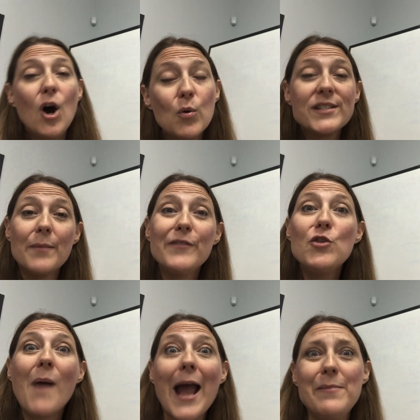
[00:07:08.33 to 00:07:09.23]
oh, some of
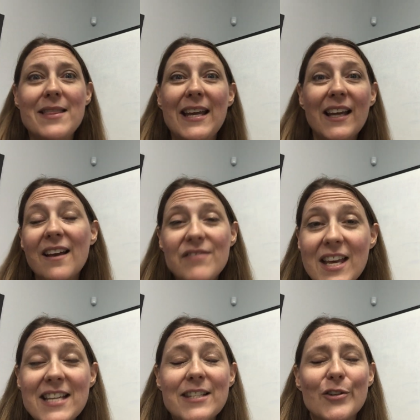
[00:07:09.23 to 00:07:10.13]
you might be thinking of
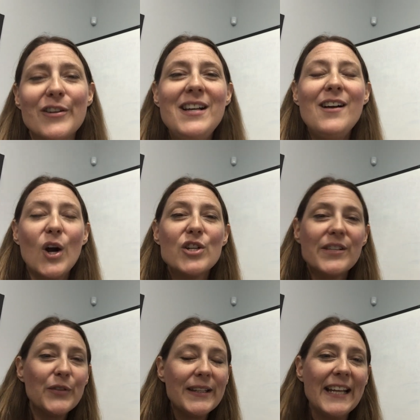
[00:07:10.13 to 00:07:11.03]
this or
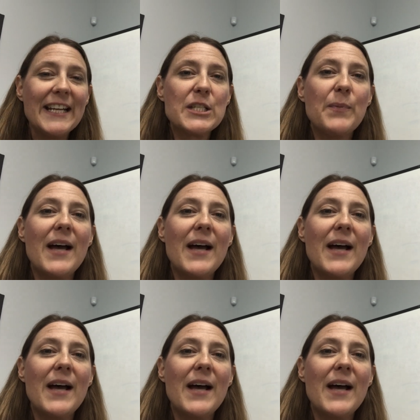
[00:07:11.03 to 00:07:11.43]
different things.